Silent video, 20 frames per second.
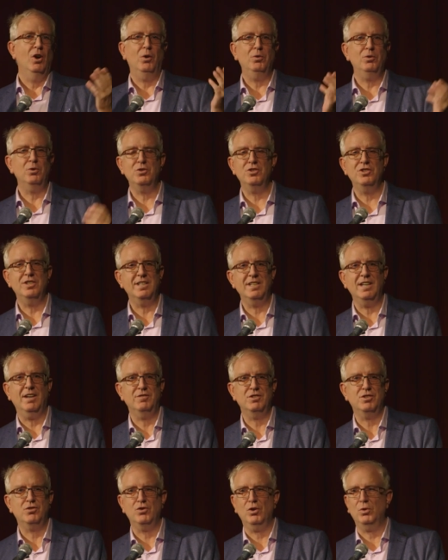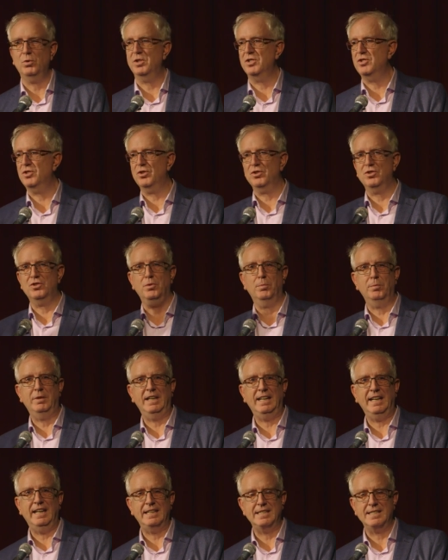oh, no, she didn't have a stroke. It's just
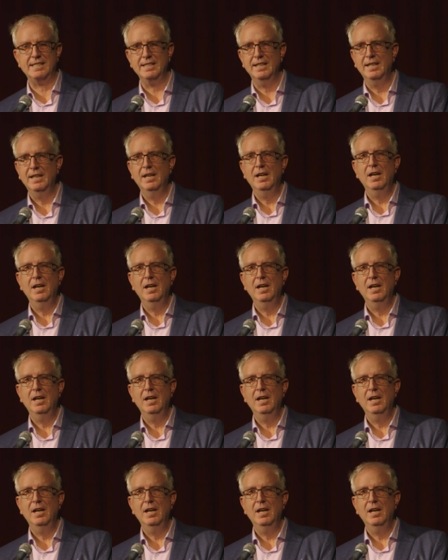something else.